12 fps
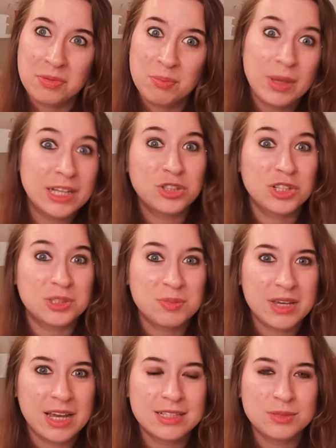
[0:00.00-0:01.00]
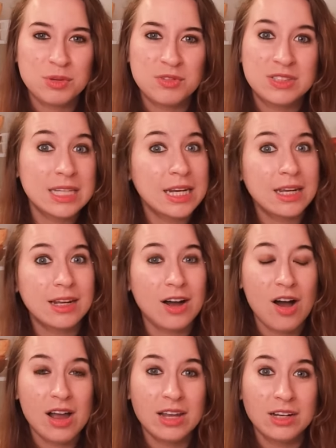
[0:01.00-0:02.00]
pictures, because we've seen it
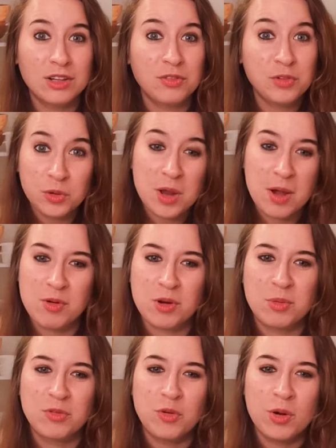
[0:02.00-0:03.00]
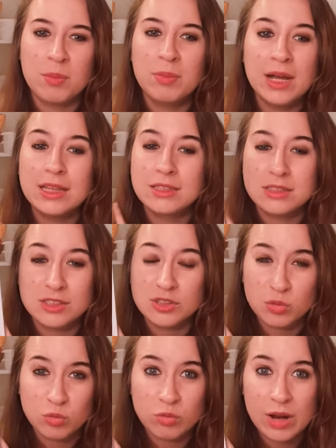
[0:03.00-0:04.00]
on the Food Network before. But this is
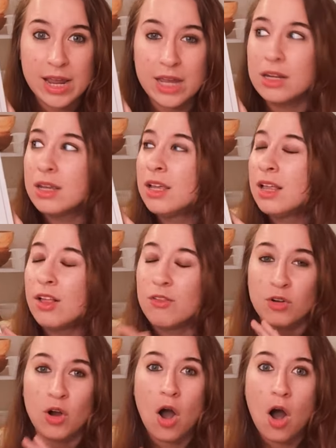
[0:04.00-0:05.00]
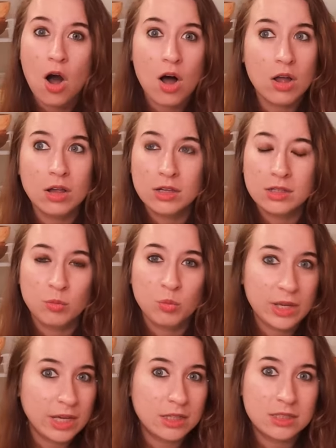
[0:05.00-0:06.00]
great for all
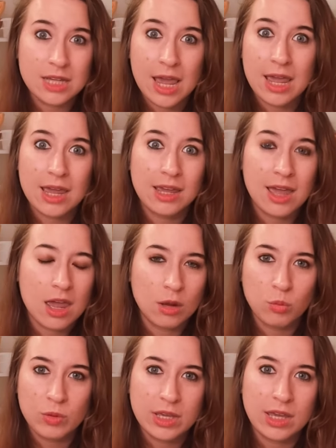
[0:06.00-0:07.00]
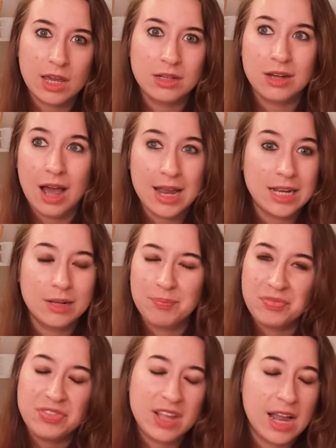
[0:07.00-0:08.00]
weekday and weekend
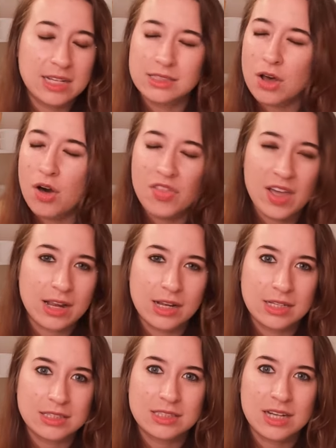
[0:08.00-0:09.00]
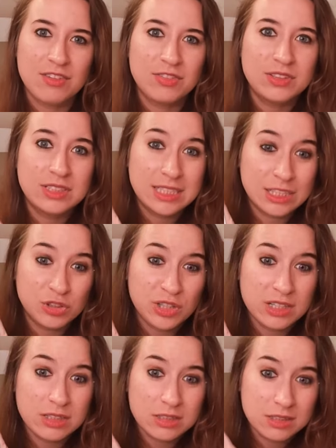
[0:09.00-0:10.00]
nights, all that kind of stuff.
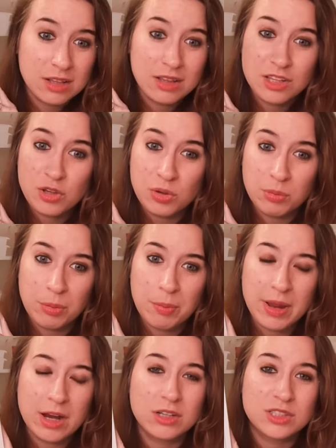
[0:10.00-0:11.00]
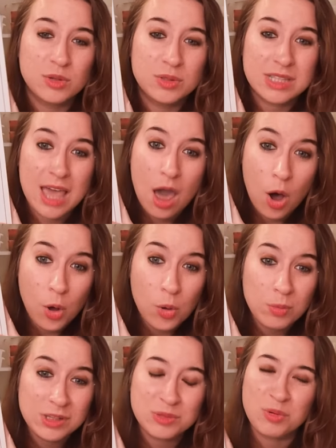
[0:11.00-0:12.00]
Dishes you can prepare. So it's
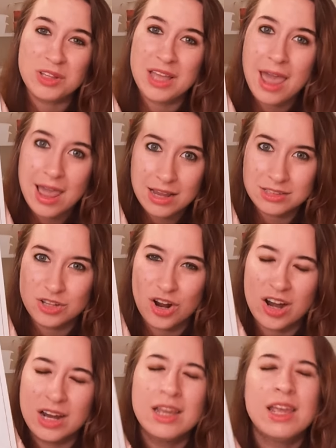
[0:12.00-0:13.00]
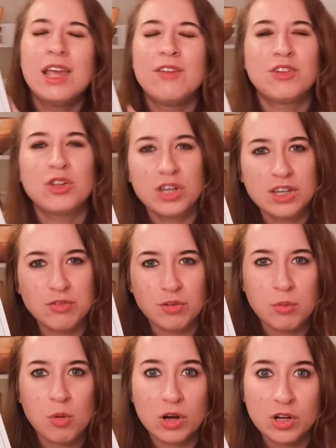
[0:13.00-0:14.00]
Home is Where the Eggs Are. If you're looking for
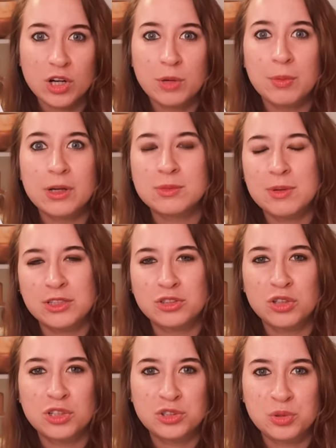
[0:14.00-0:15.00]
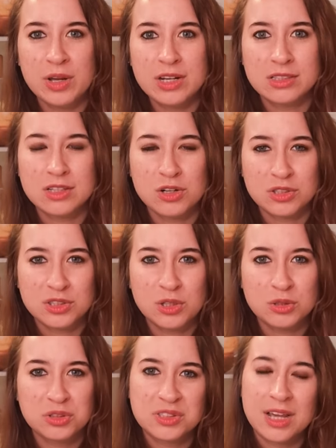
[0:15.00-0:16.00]
more cookbooks, make sure to join us on our
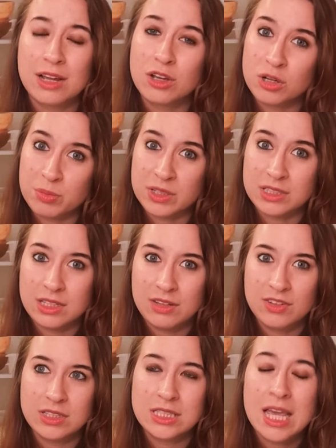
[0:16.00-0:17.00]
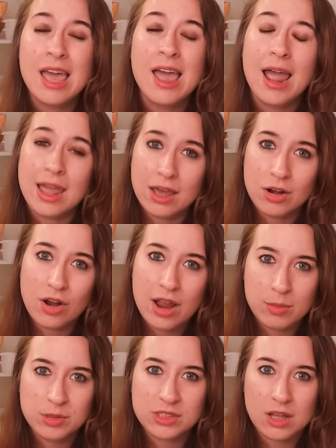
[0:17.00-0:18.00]
socials at Cookbook Divas and our
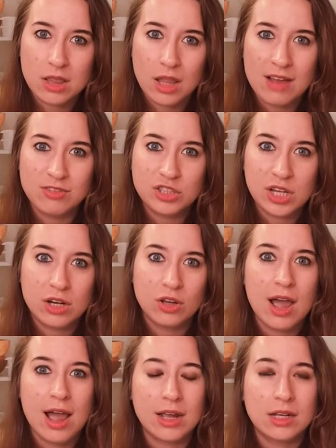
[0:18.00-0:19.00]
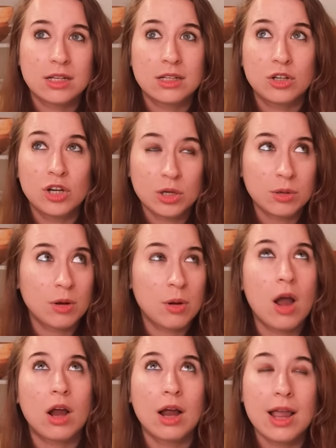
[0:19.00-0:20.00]
Amazon Live channel at
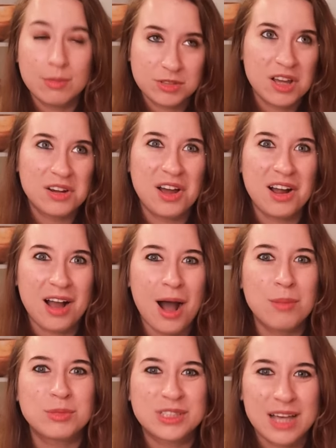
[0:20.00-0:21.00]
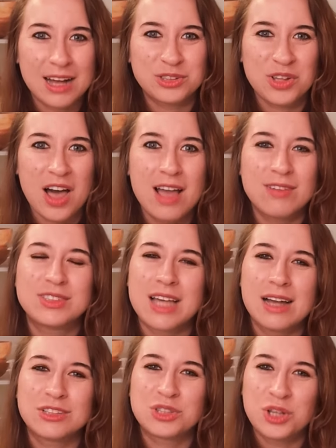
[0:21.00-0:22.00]

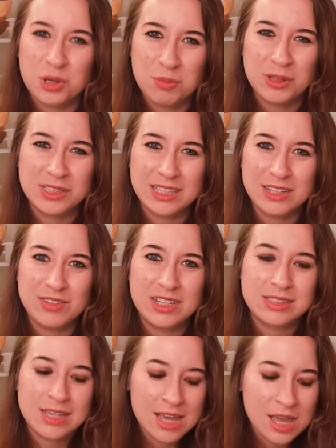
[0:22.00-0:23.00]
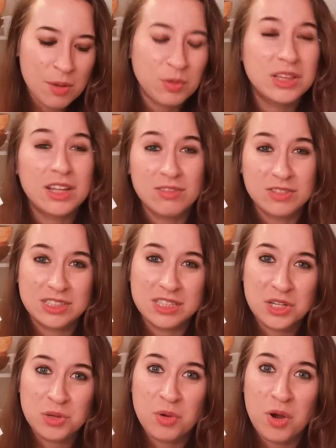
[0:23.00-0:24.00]
amazon.com/live/cookbookdivas. We'd love to
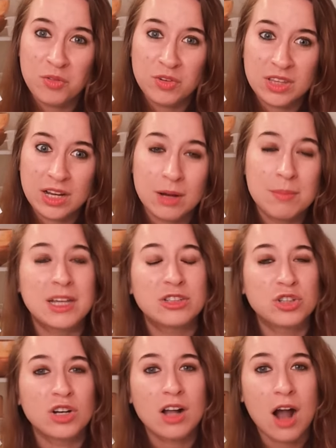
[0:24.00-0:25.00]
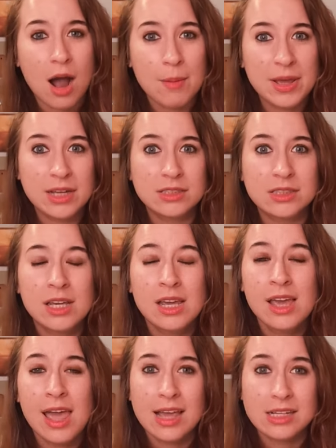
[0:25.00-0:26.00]
see you over there. Make sure to comment
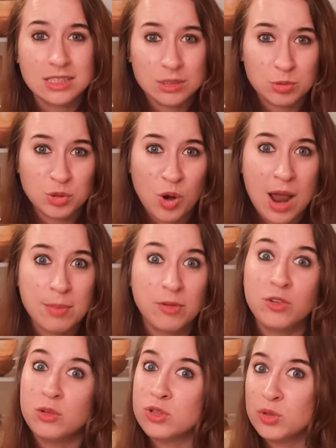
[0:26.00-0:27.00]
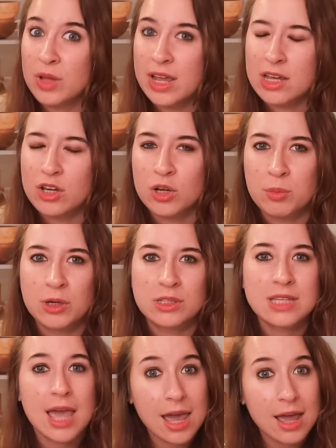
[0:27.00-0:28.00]
and subscribe if you do like
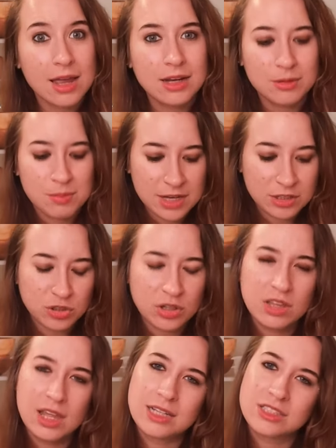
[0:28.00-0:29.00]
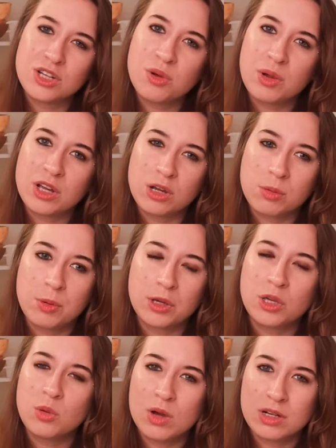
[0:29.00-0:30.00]
cookbooks, and make sure to let us know what
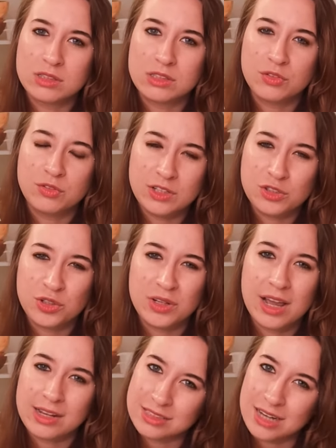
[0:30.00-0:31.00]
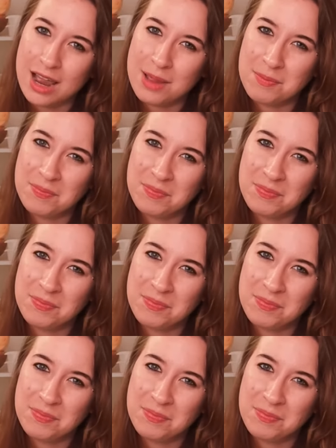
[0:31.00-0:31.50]
cookbook you want us to feature next time.